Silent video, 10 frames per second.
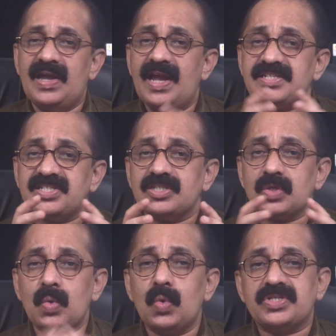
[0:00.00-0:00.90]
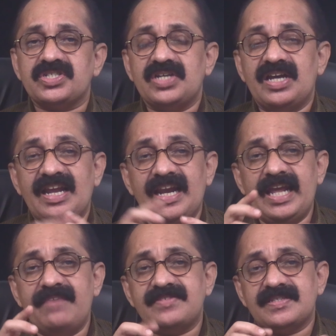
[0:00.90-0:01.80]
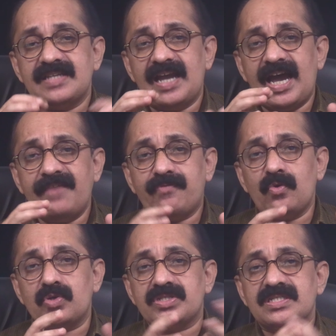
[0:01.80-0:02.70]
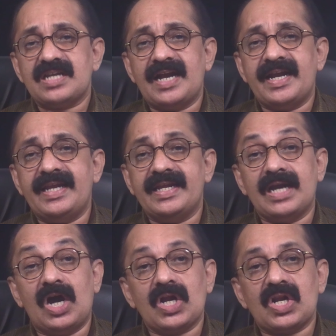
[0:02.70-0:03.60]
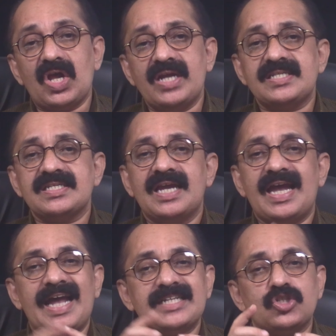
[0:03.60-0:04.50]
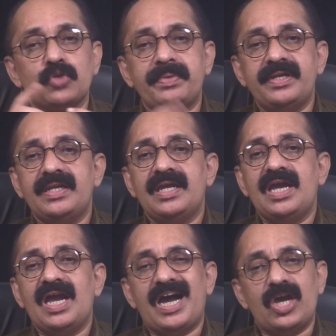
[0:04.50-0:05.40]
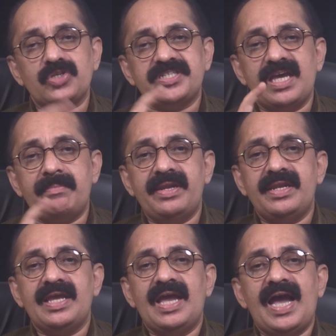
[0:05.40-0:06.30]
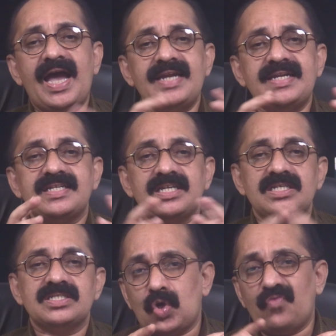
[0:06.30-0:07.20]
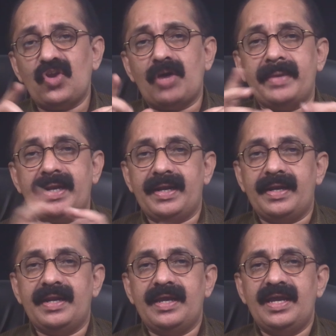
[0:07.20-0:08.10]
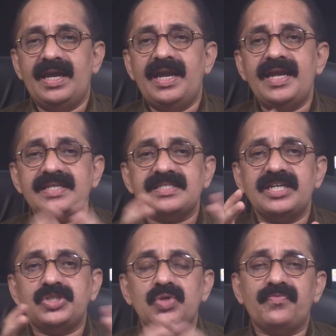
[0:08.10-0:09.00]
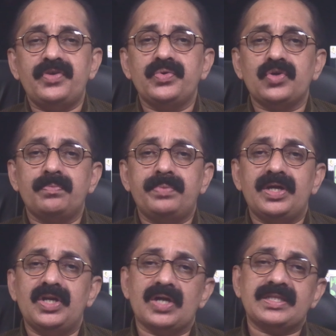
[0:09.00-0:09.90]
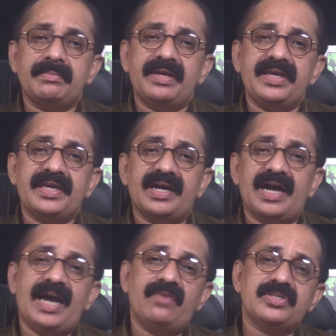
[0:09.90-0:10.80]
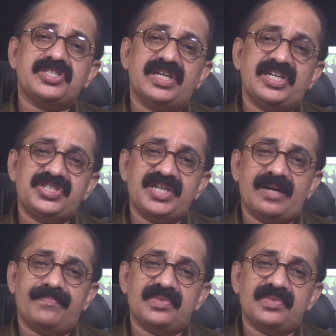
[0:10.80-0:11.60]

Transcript: Its root, leaves, and fruits containing alkaloids, atropine, hyoscyamine, and scopolamine. It is native of Europe, North America, and Western Asia.